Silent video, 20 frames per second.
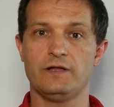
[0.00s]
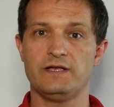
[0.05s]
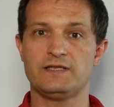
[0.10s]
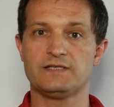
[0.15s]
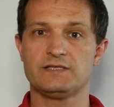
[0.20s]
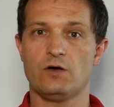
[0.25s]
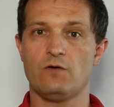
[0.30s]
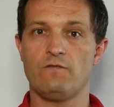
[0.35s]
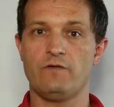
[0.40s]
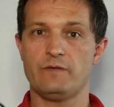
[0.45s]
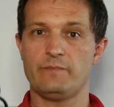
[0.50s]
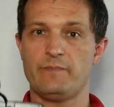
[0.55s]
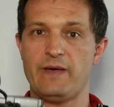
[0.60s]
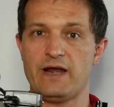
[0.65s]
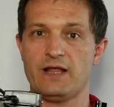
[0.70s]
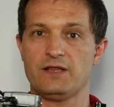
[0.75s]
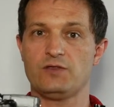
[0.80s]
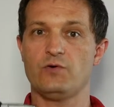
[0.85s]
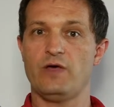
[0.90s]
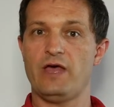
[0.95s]
it's always
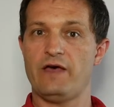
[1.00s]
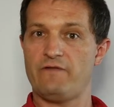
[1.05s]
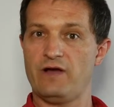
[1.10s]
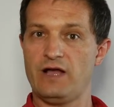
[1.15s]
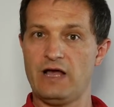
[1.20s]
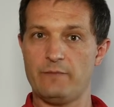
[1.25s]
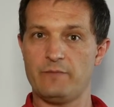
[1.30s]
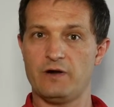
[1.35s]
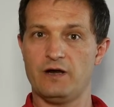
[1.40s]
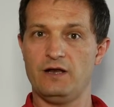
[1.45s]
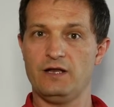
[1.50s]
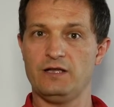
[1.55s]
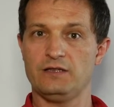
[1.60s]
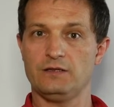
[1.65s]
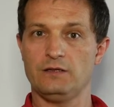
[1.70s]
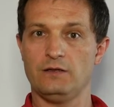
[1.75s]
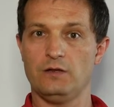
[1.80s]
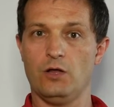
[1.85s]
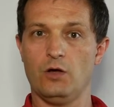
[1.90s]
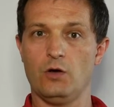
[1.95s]
better to have a camera a
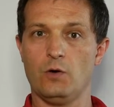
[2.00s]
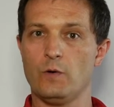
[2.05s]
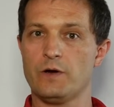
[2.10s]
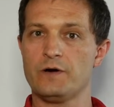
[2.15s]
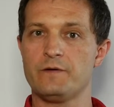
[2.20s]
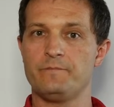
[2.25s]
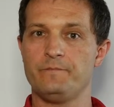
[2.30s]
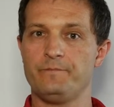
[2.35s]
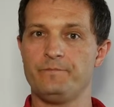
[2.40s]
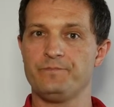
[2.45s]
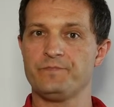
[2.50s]
little lower.